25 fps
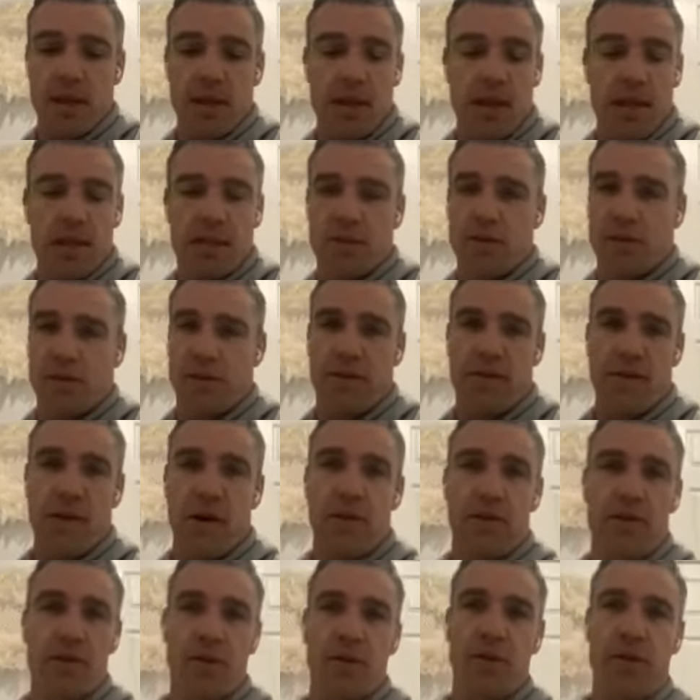it sort of
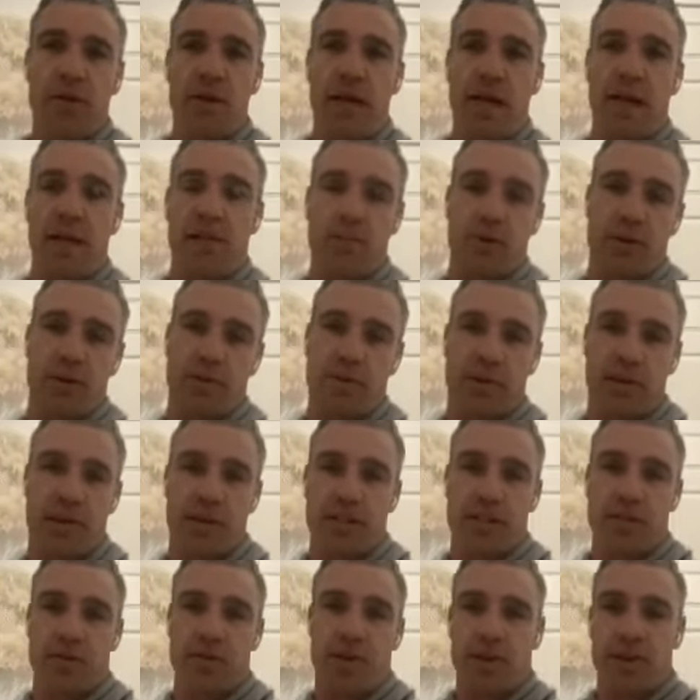fell through in the end with
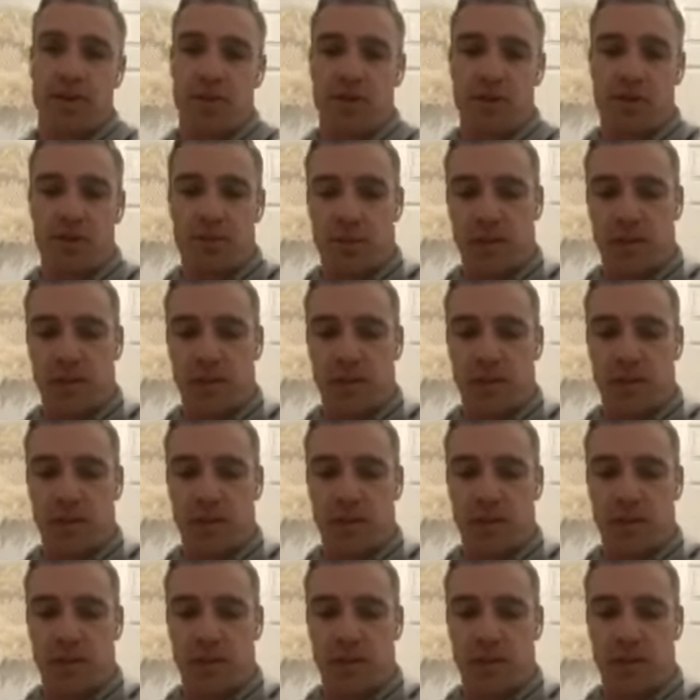visa issues.